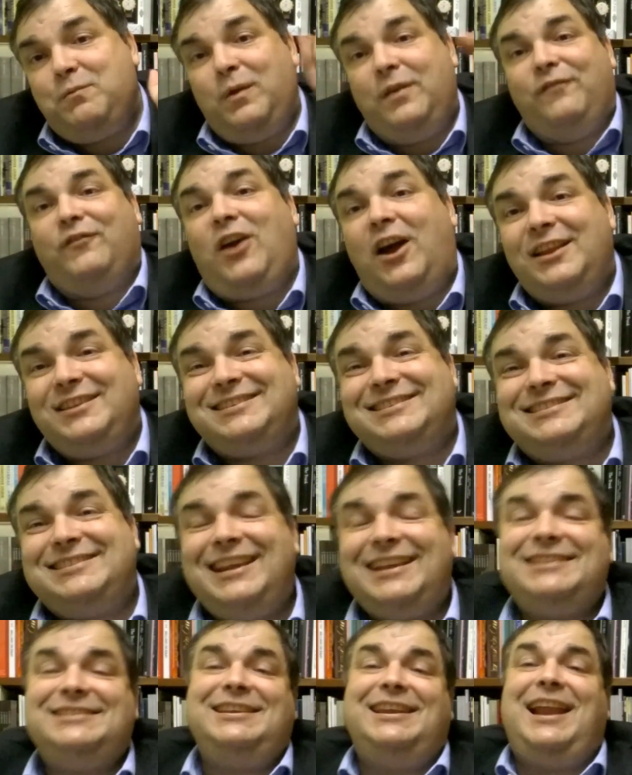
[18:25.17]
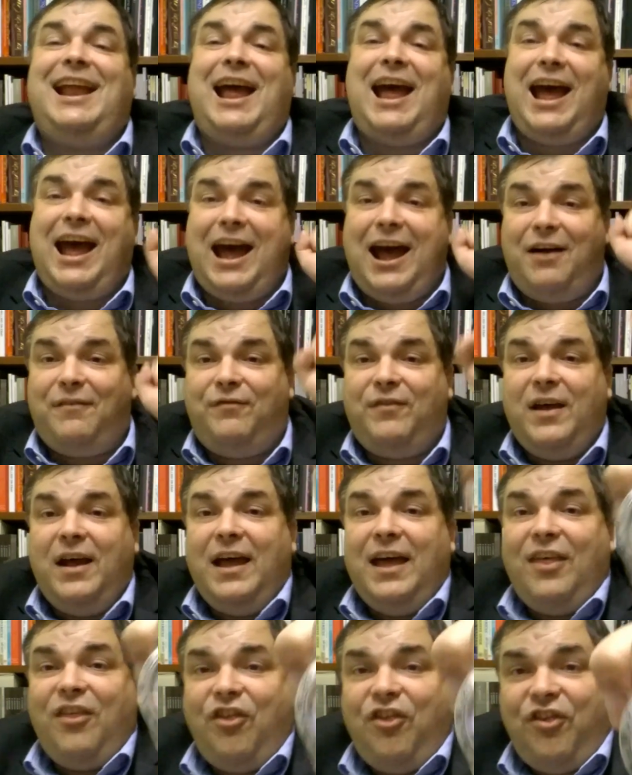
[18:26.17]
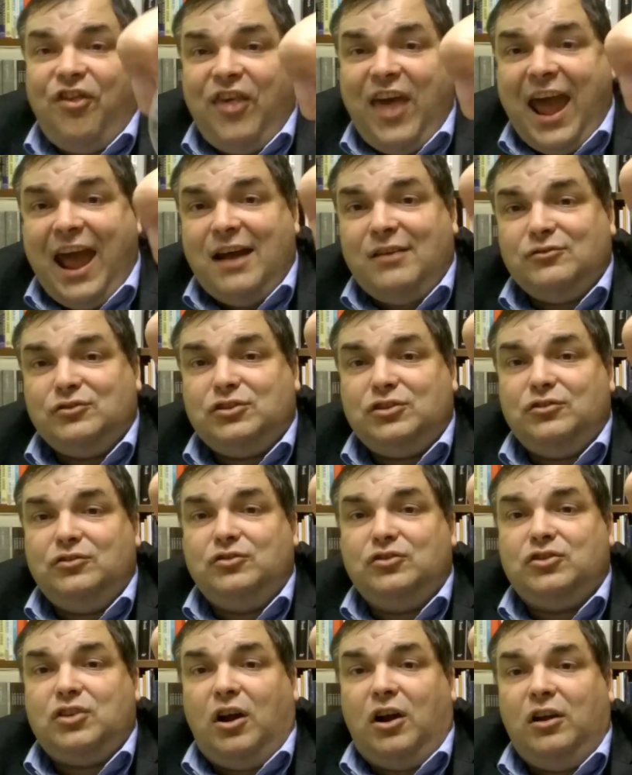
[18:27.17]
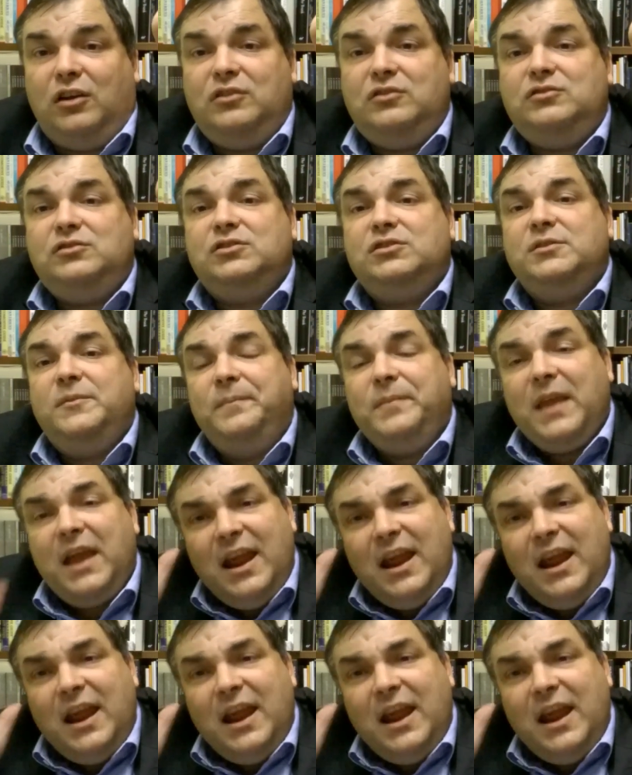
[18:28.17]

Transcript: We've got six and a half thousand dollars.